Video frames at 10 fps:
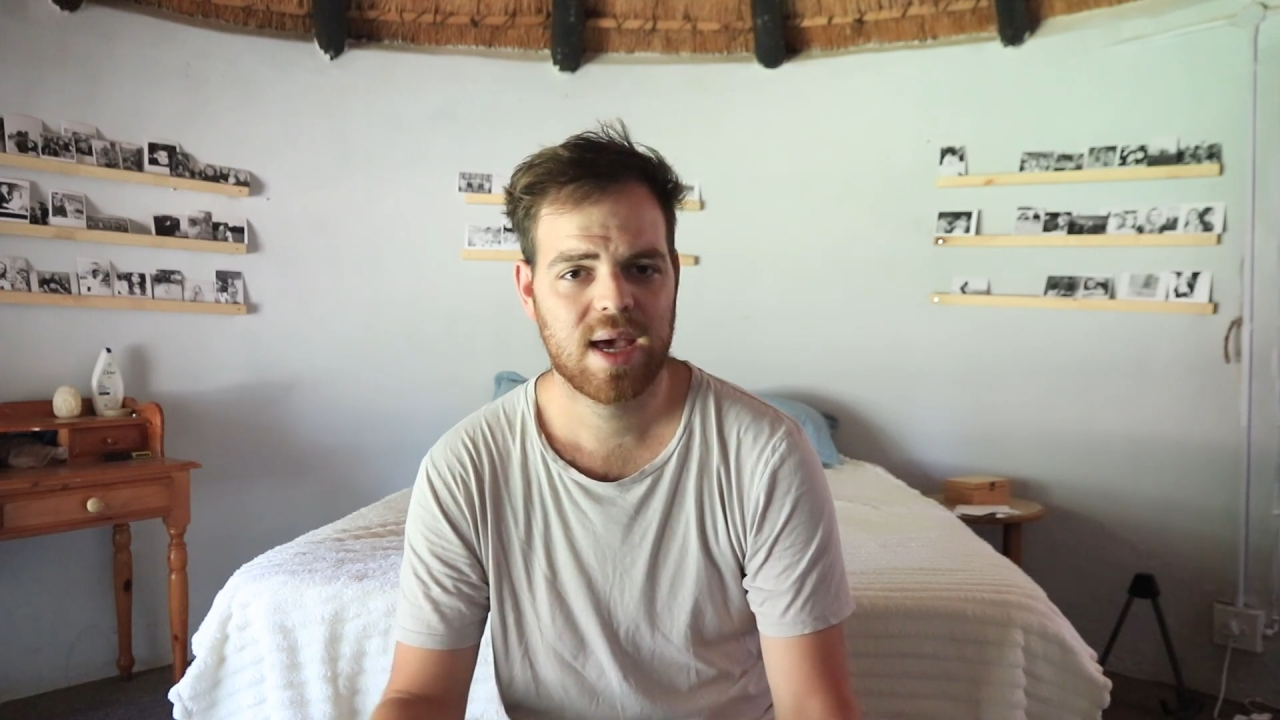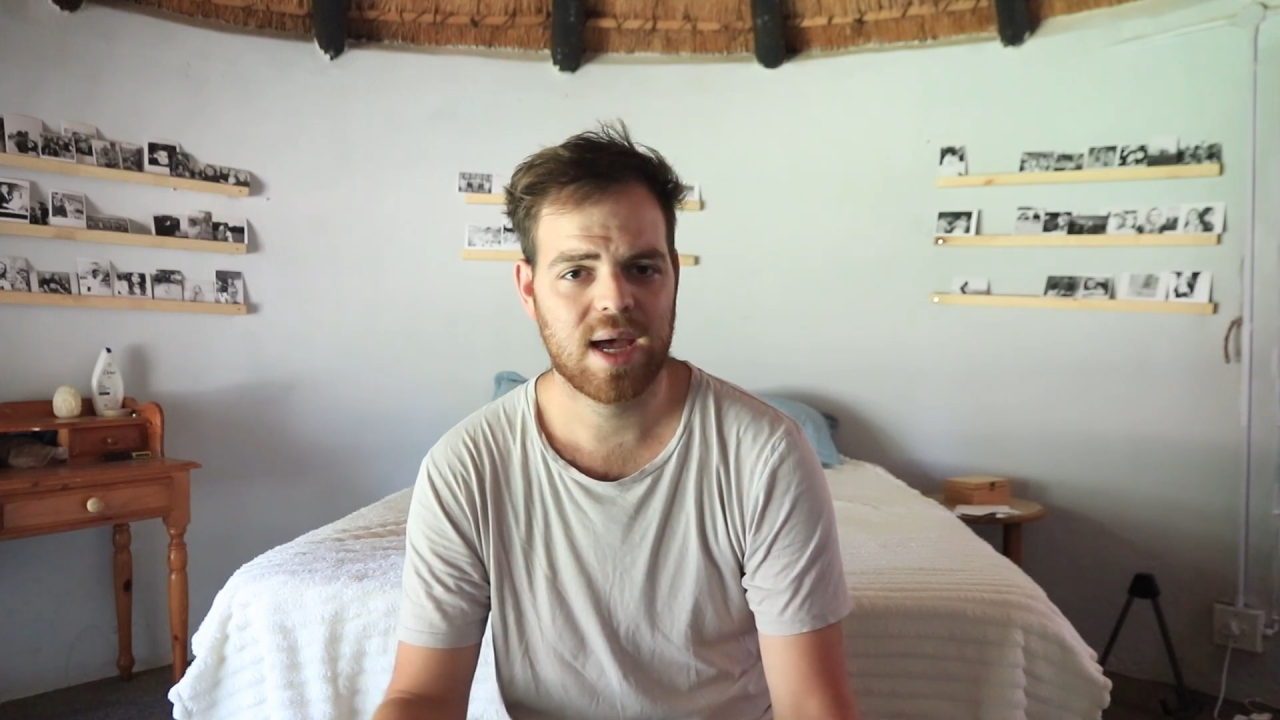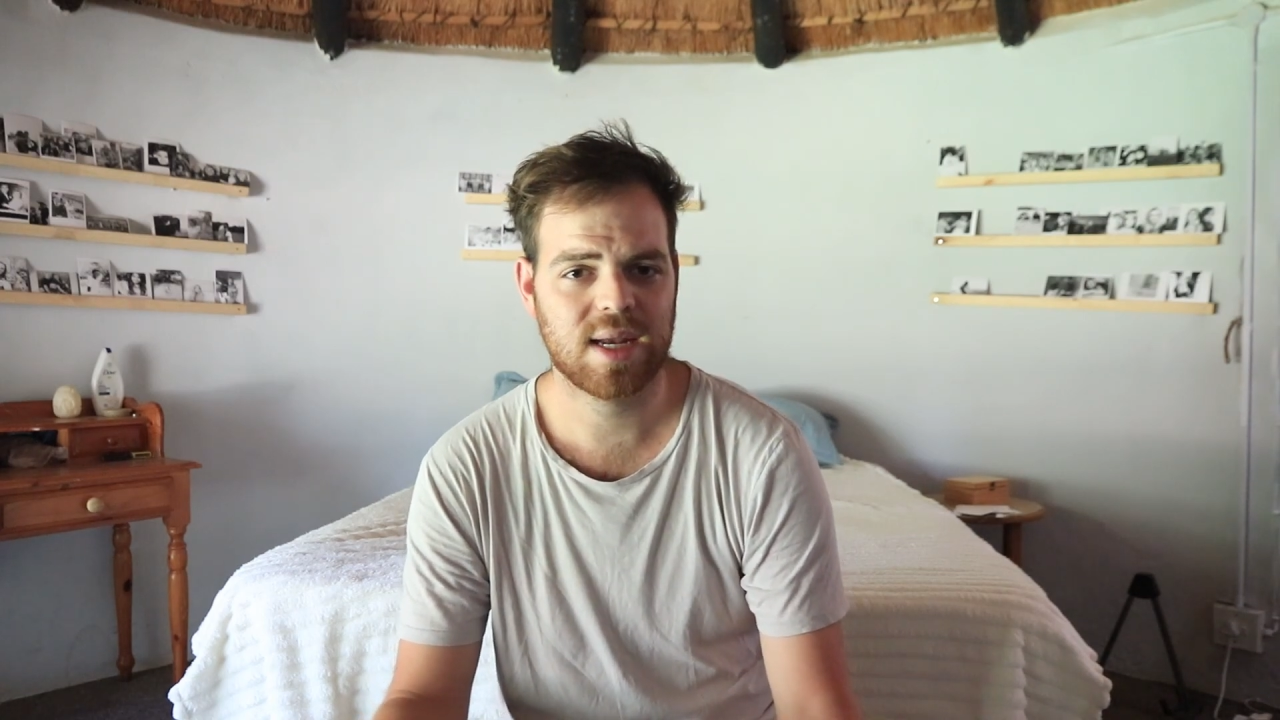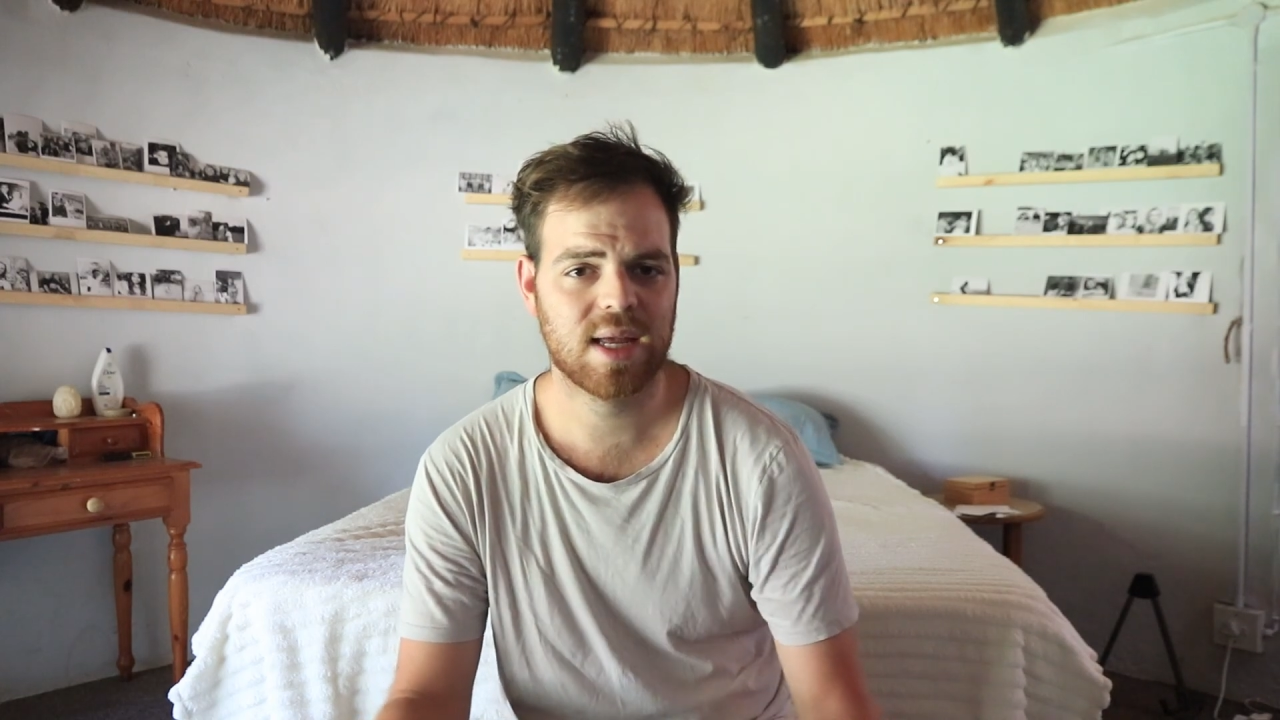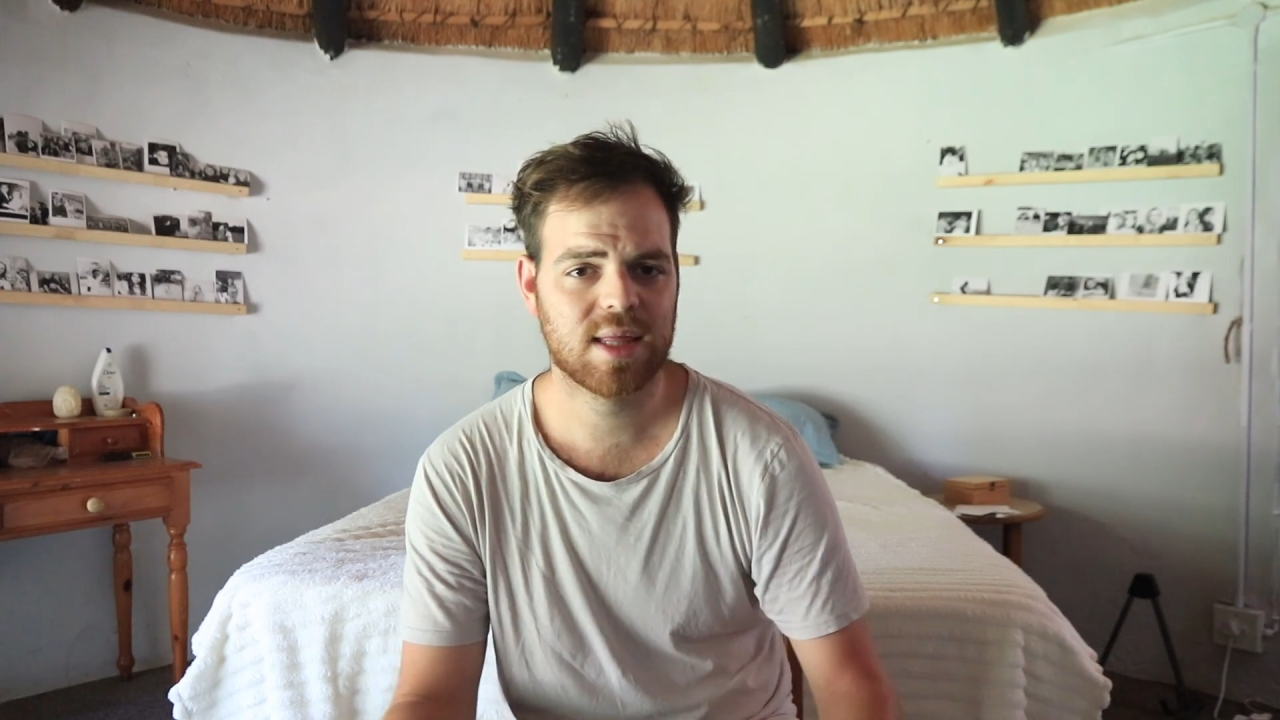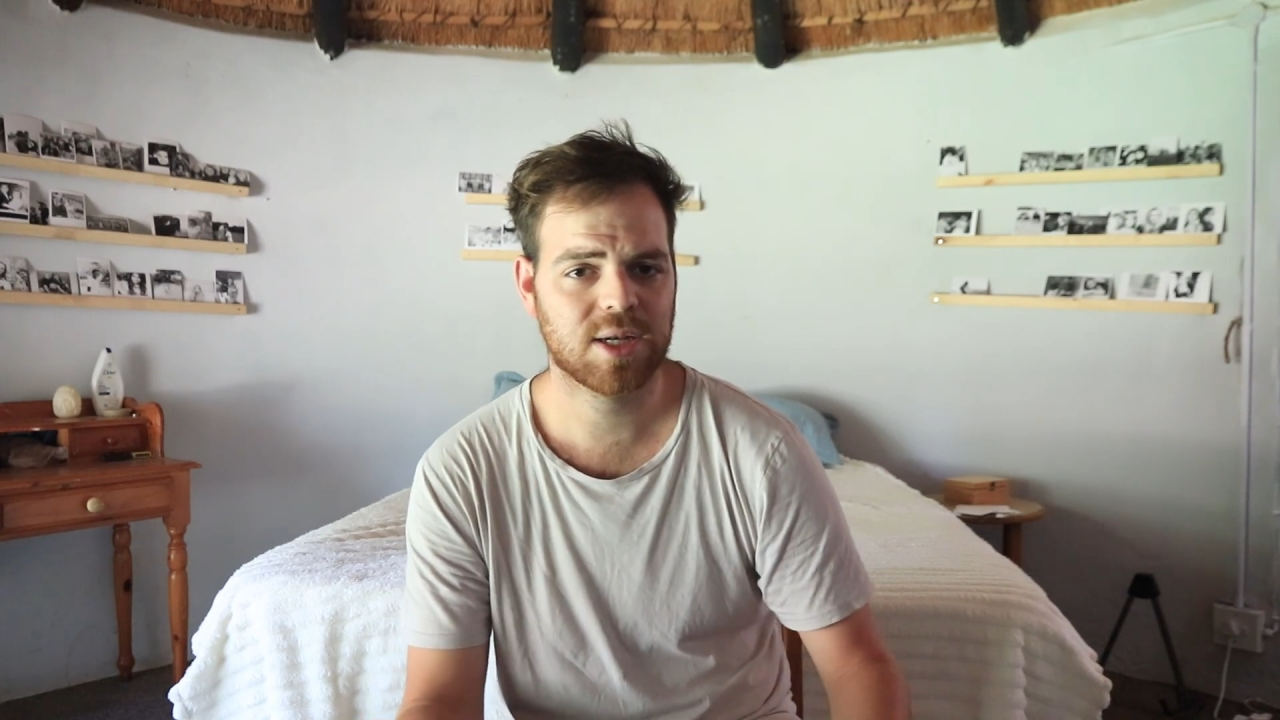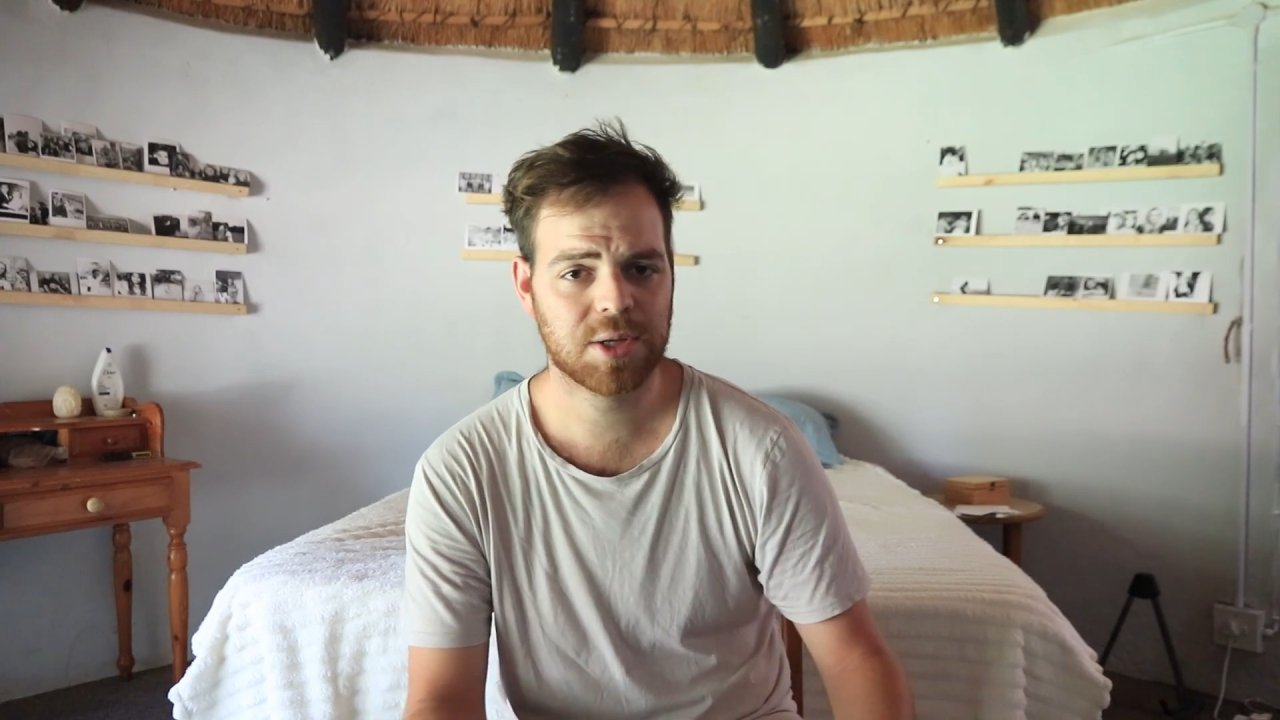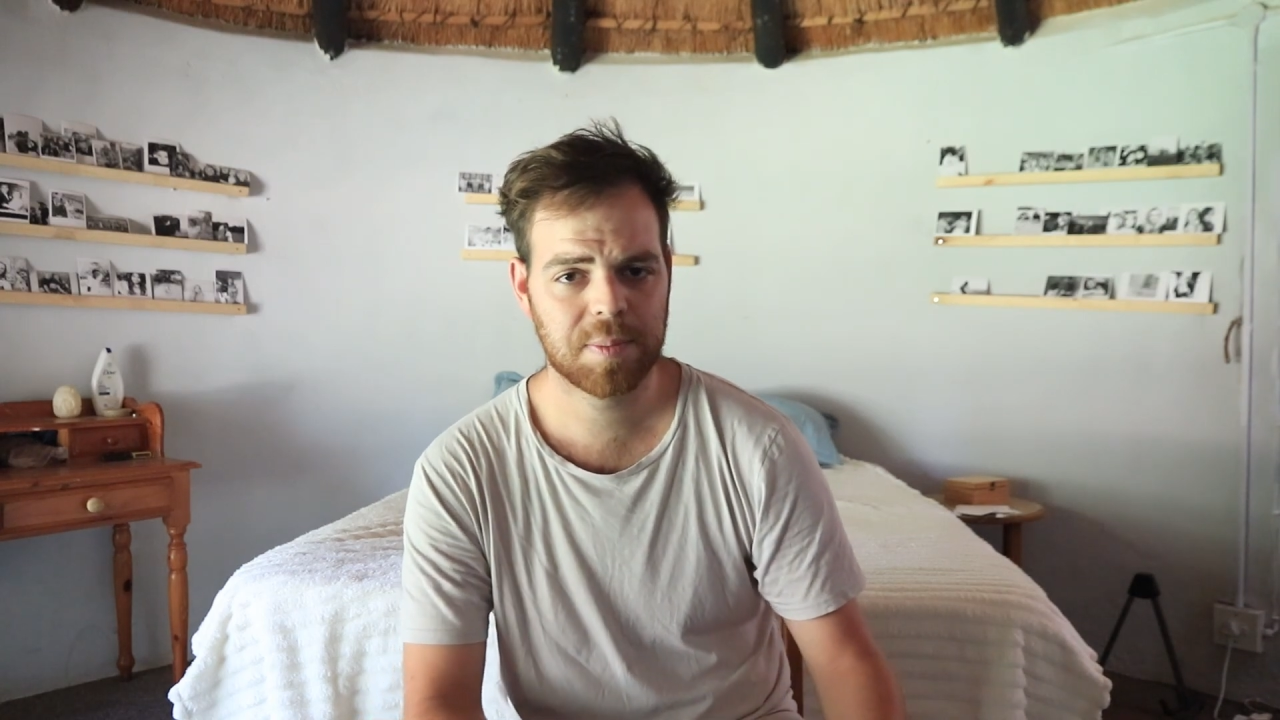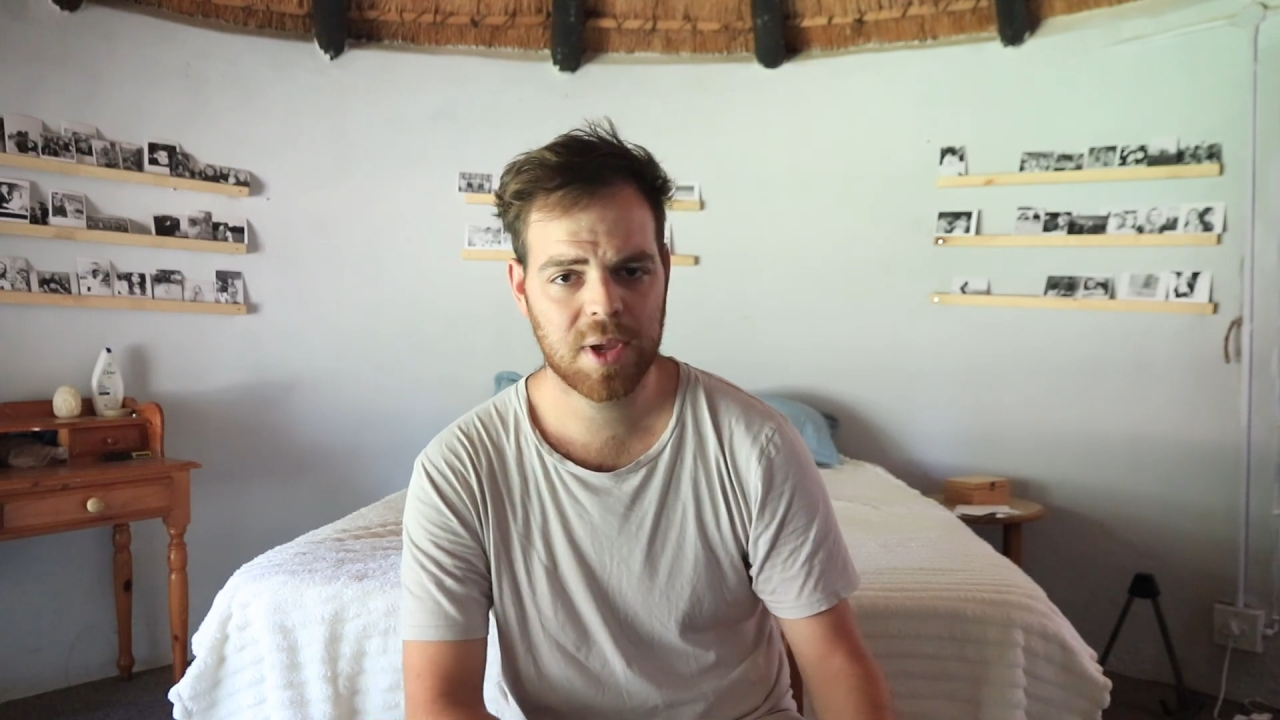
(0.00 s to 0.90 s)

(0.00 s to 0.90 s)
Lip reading: and yet they took